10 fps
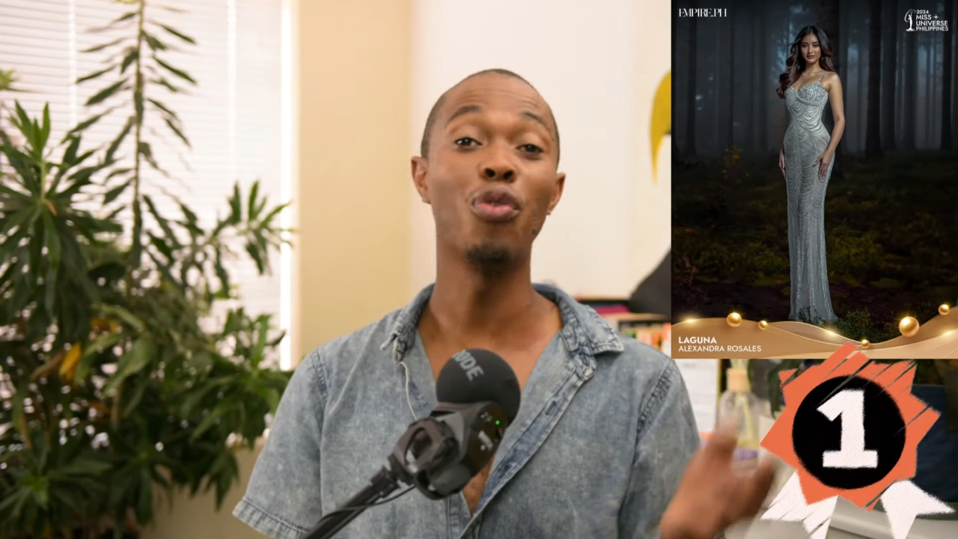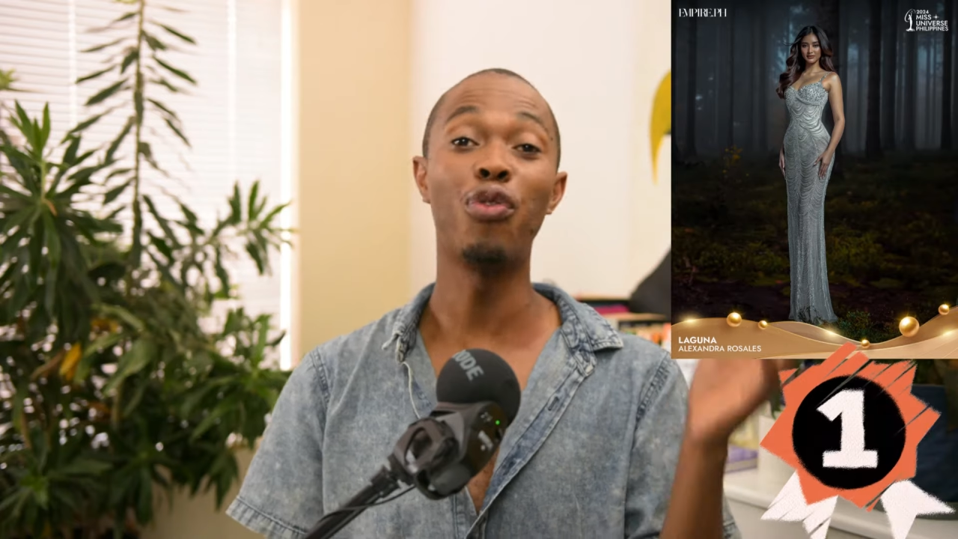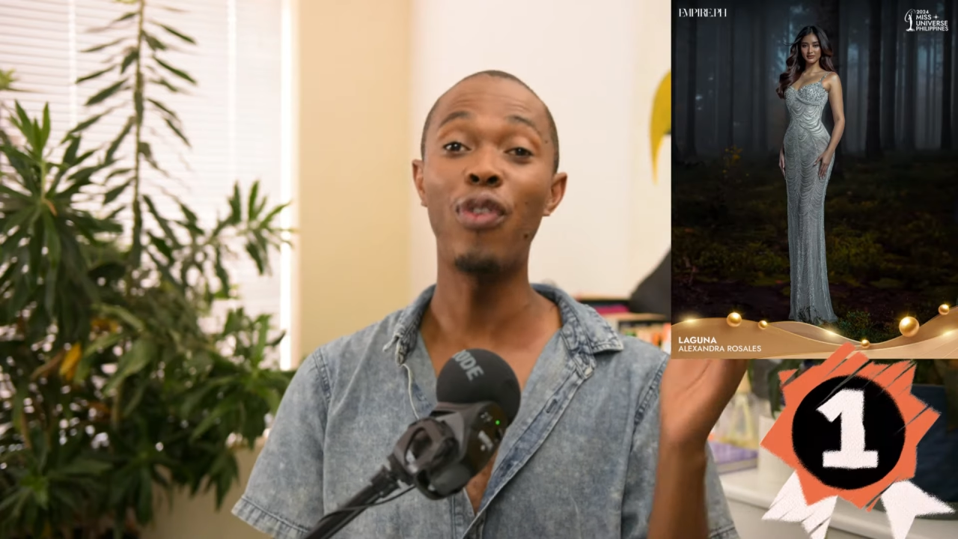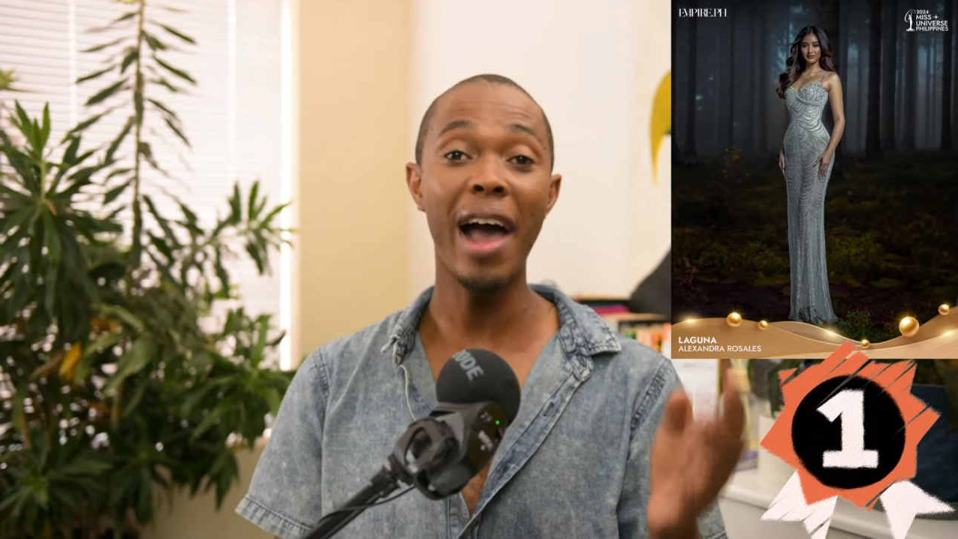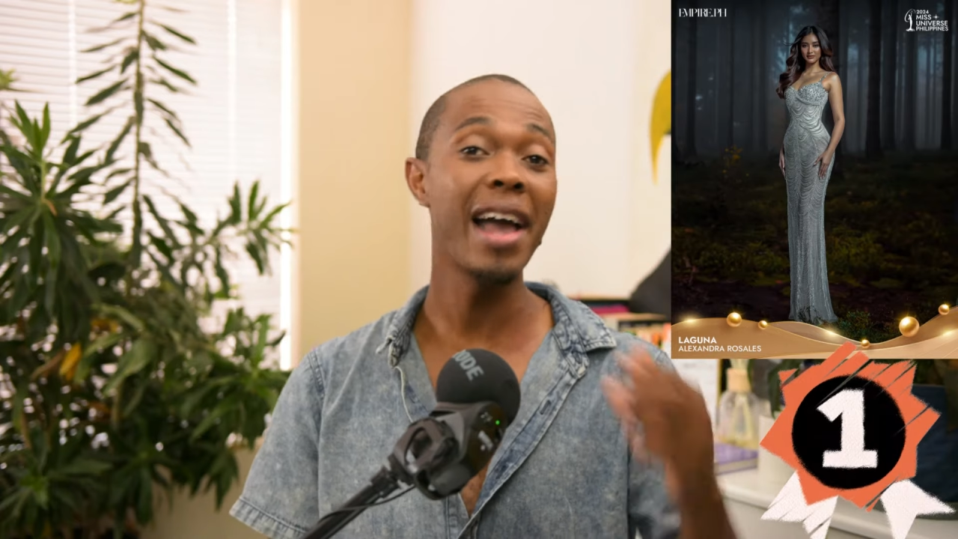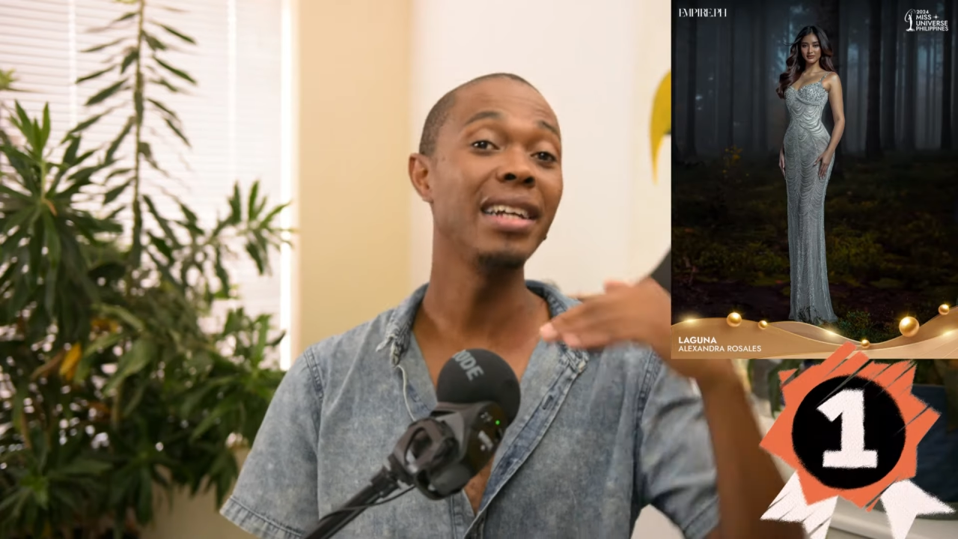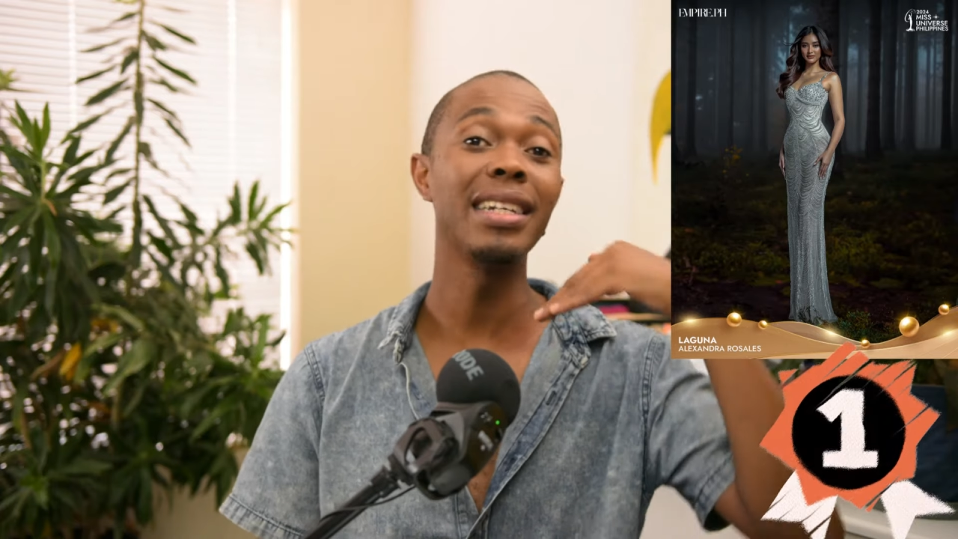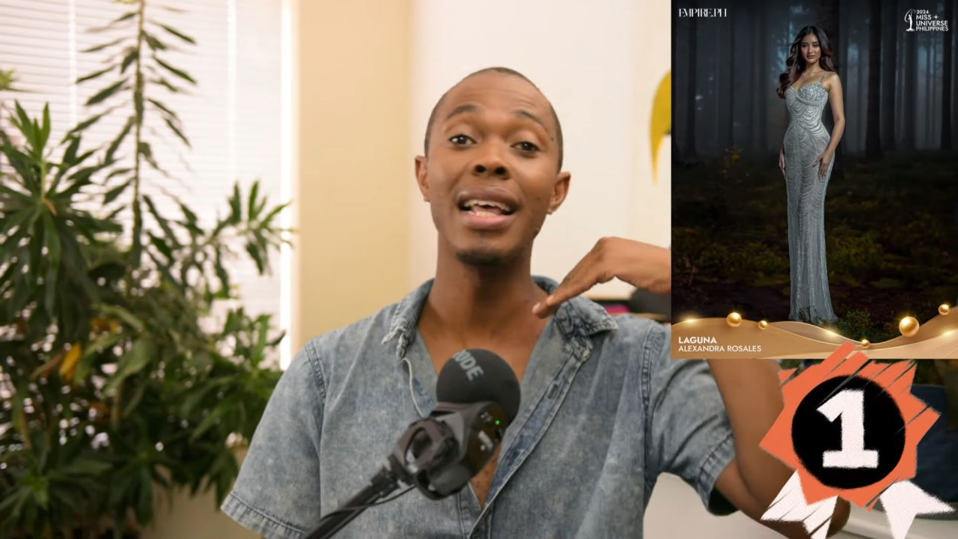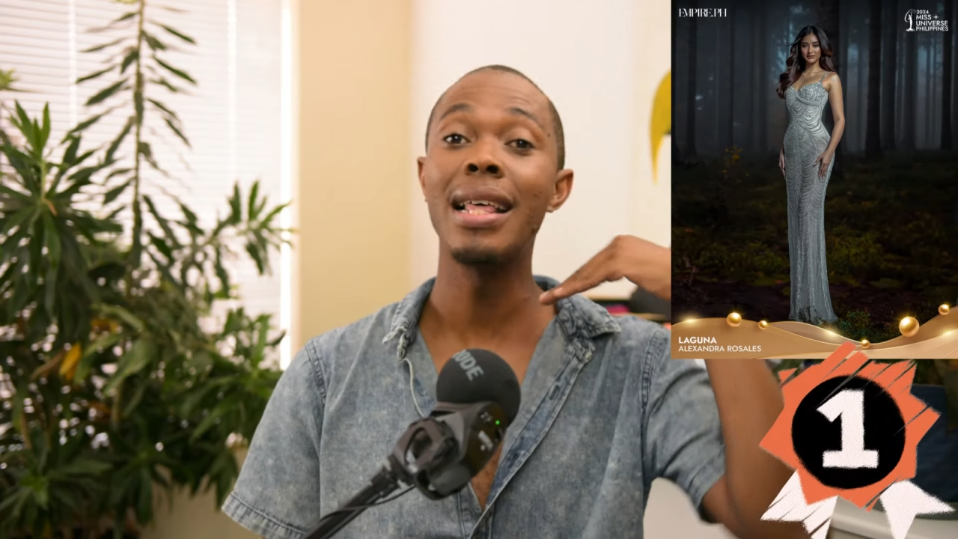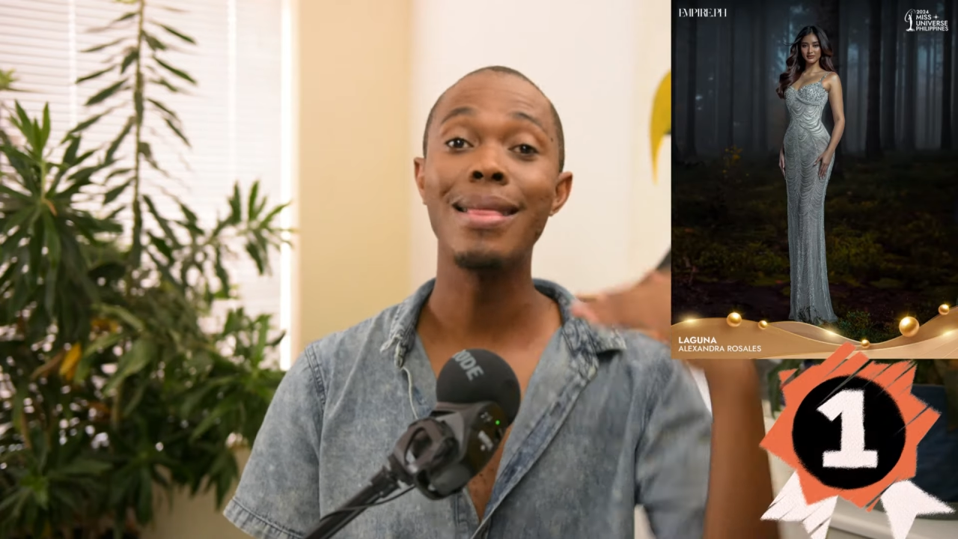
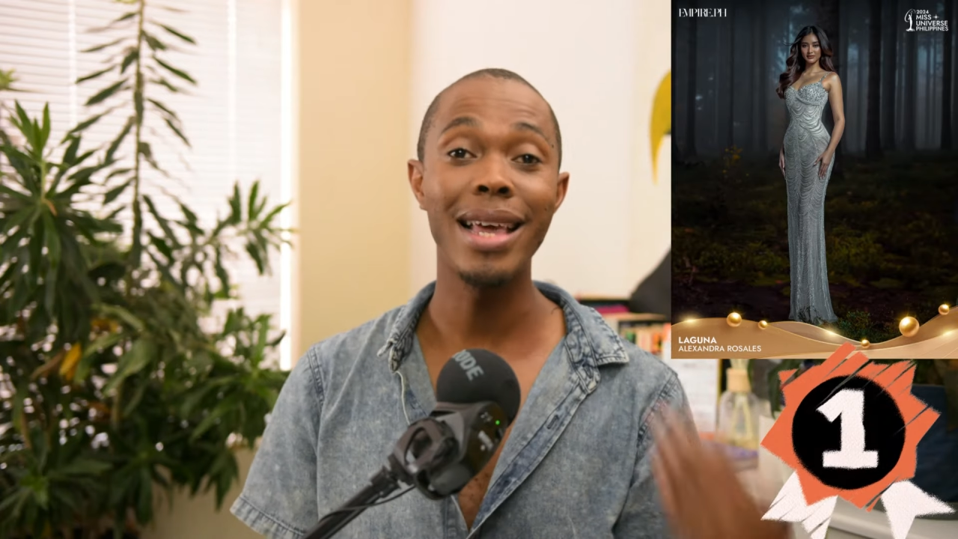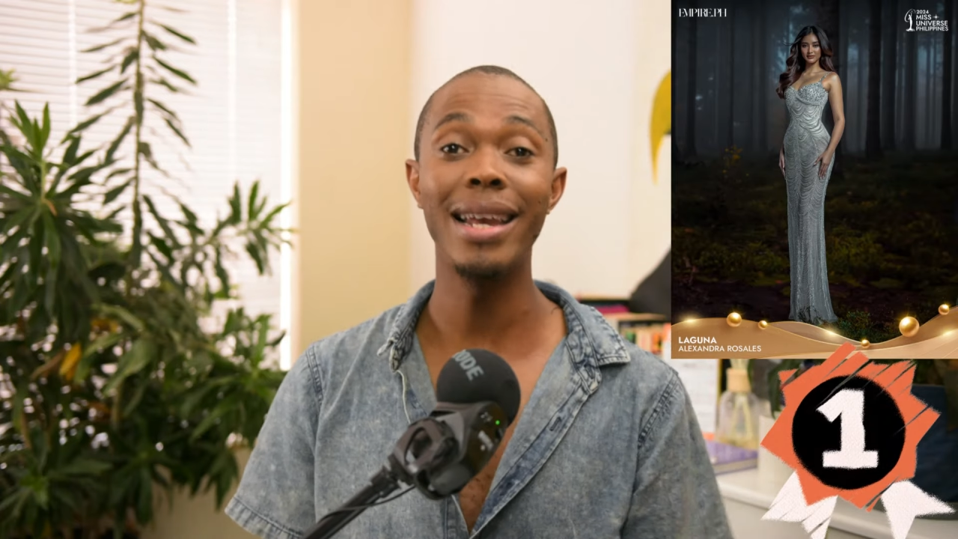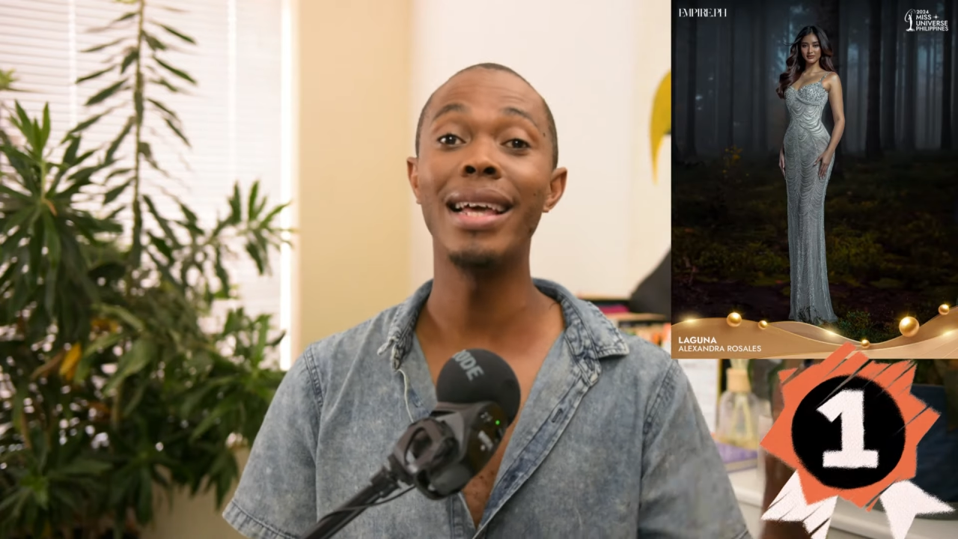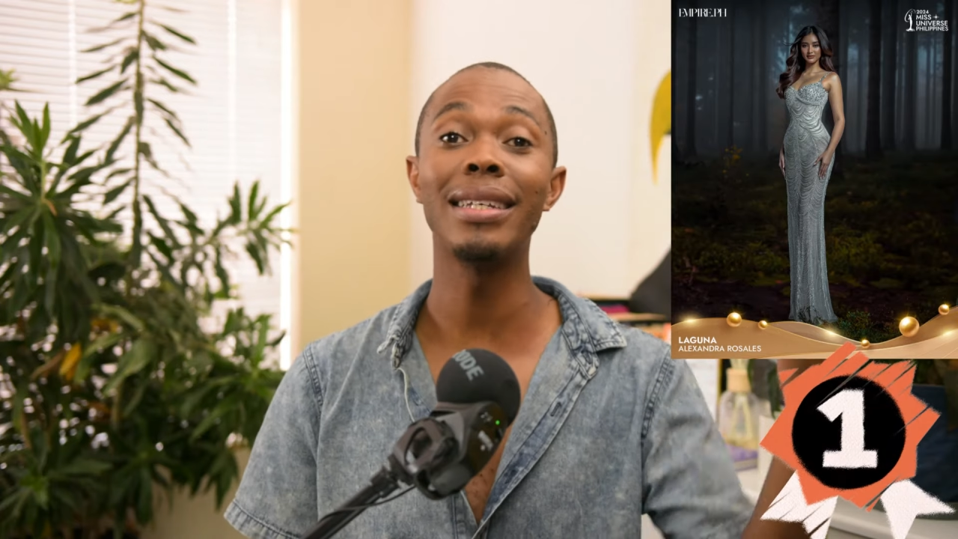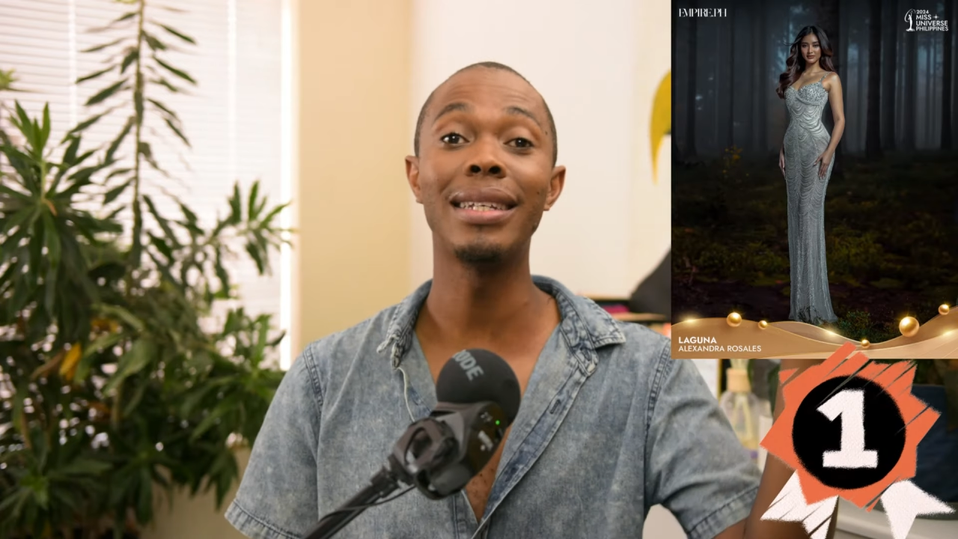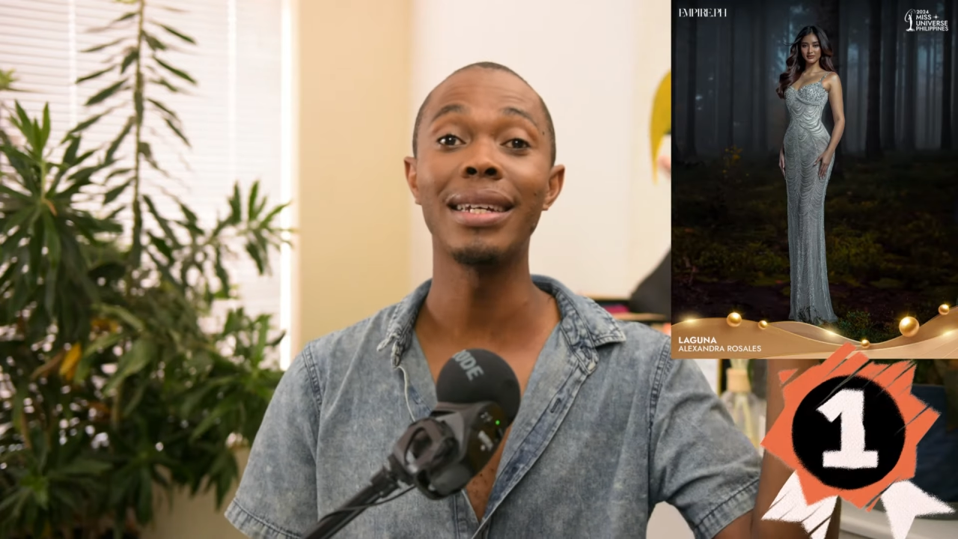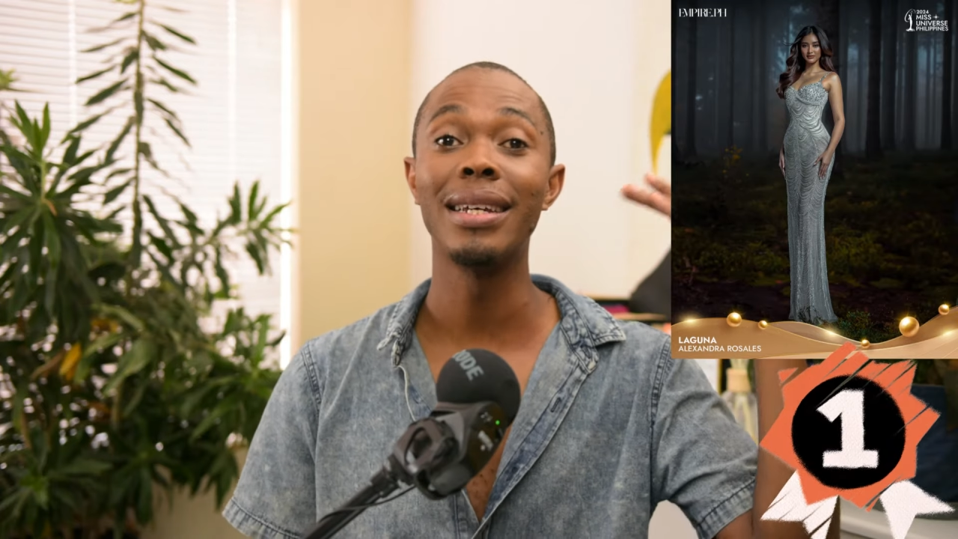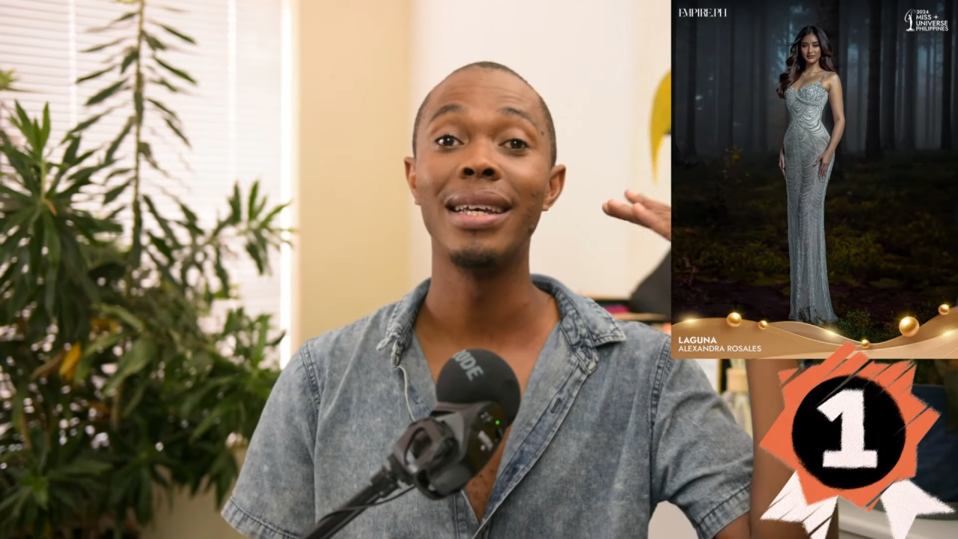fight the next